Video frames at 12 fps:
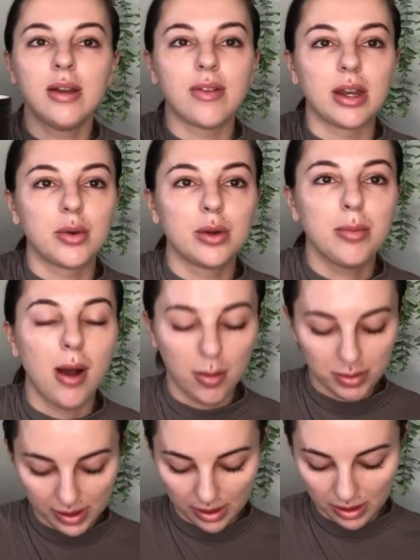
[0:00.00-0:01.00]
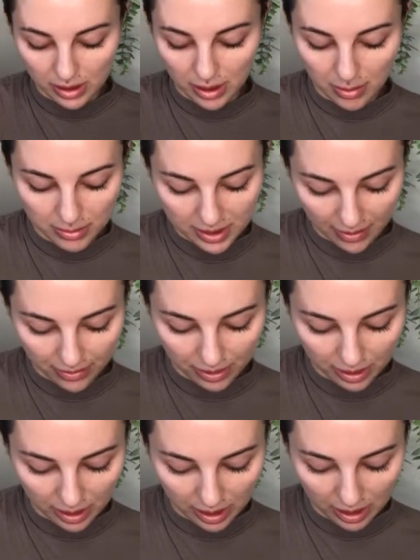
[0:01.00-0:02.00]
Anyone pops in,
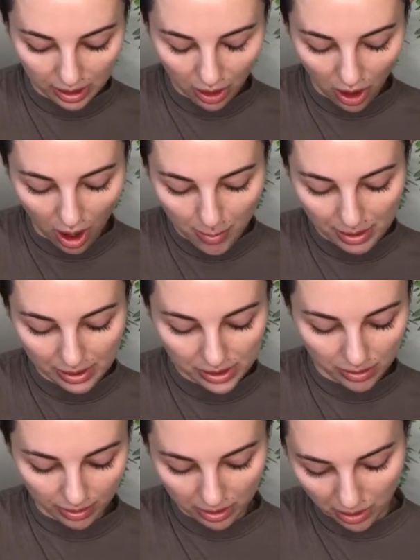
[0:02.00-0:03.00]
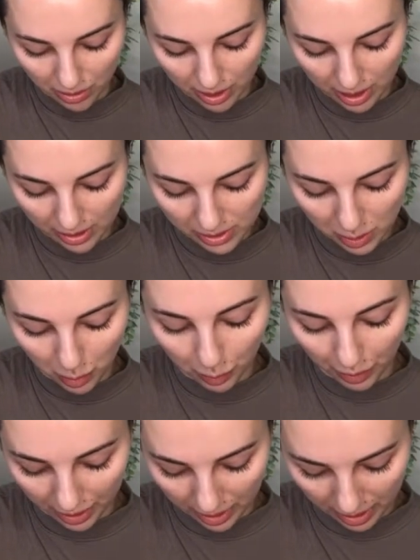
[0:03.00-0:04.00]
definitely comment so I know that it's
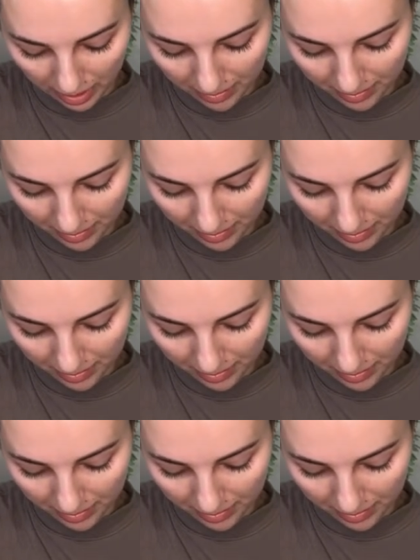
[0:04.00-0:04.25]
working.